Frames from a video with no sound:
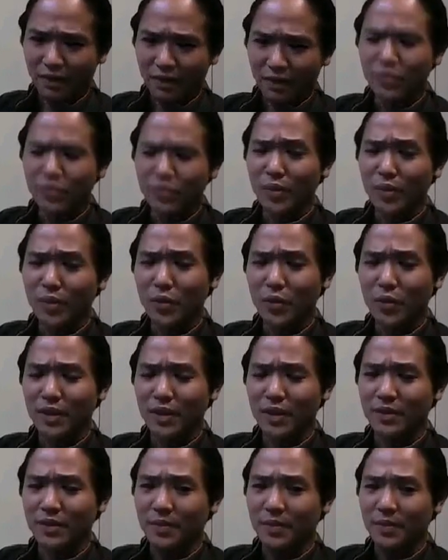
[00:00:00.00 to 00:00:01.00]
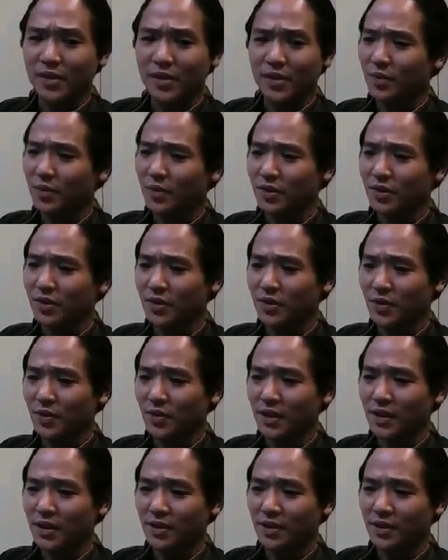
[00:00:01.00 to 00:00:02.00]
Remember what I mentioned about the
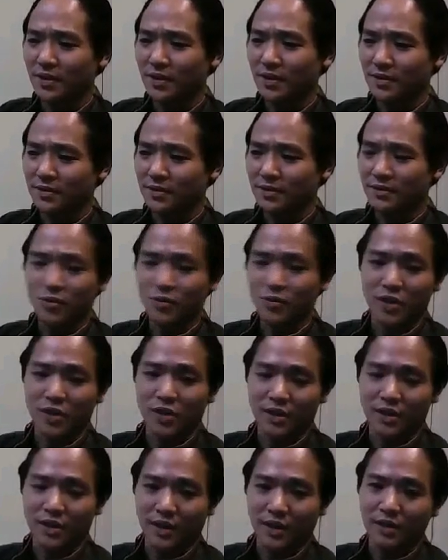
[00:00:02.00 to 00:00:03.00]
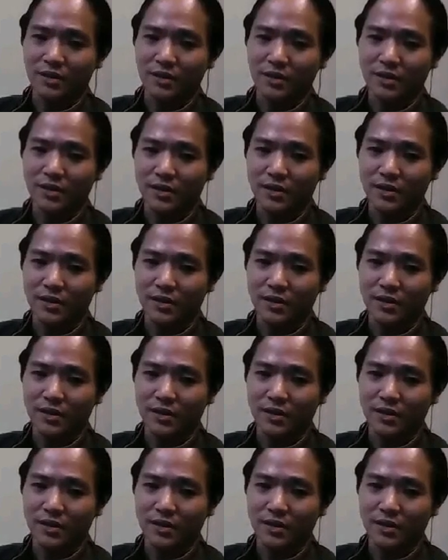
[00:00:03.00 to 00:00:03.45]
Trinity, where the title,